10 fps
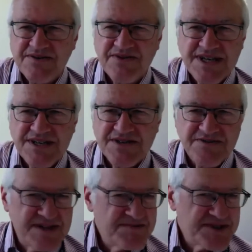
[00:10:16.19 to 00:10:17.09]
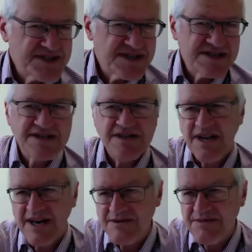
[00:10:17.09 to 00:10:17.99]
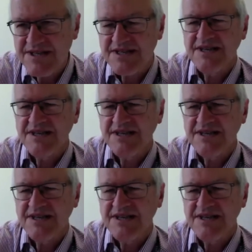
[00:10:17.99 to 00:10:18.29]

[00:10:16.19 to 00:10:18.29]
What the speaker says: range of temperature, climate,